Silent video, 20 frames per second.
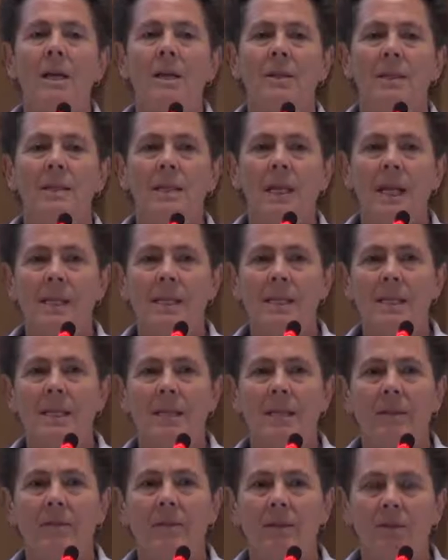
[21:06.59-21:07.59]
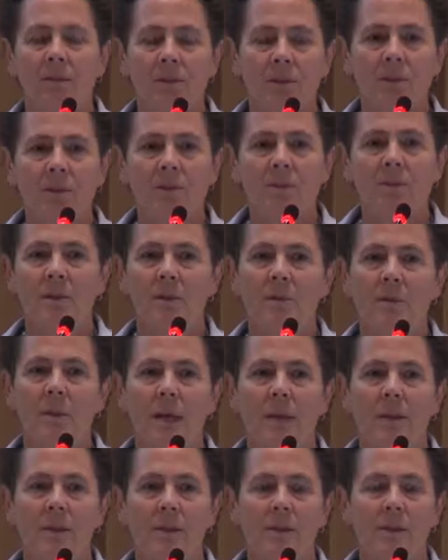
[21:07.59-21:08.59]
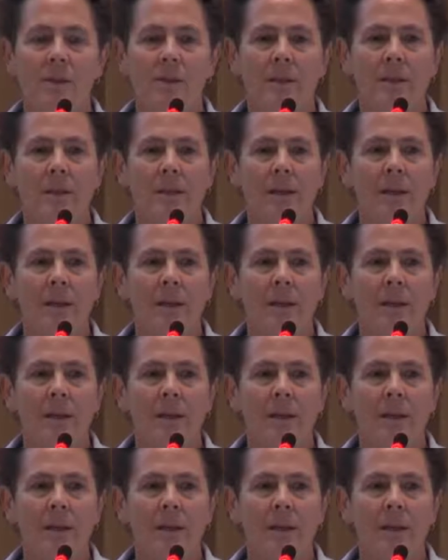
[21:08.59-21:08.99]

the testing of the first few wells.